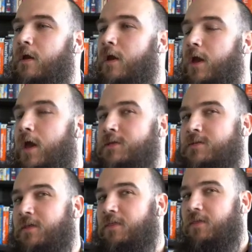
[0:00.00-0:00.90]
is
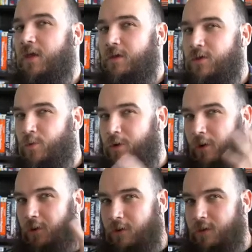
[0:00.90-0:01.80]
the thing you want to
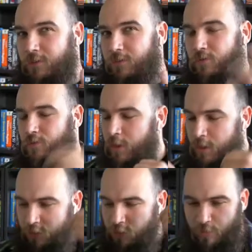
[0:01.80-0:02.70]
look into.
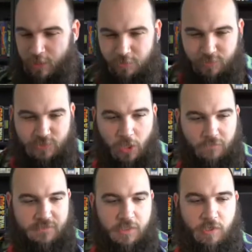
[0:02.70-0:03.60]
You need to
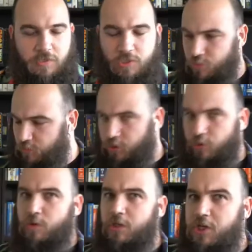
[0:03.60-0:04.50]
solve security issues.
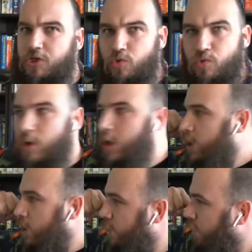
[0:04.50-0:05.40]
You need to
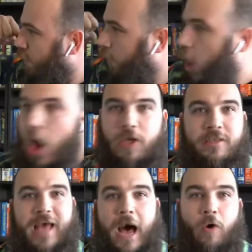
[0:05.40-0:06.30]
lock
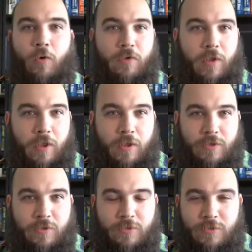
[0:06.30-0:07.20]
down
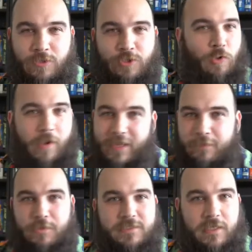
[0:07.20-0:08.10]
your
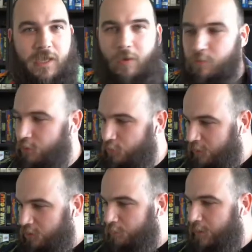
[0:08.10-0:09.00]
AWS account. You
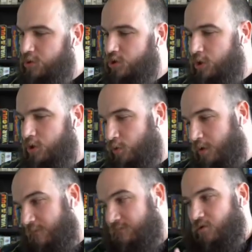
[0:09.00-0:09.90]
need to make sure you
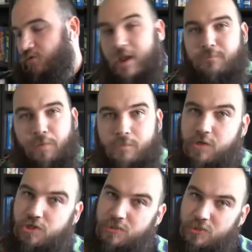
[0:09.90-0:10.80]
give the right
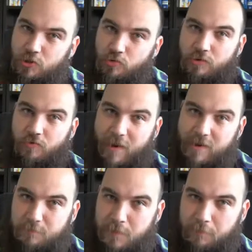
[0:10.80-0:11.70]
permissions to the
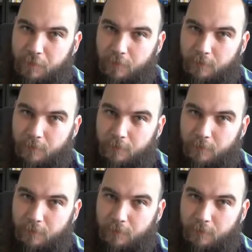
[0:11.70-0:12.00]
right people.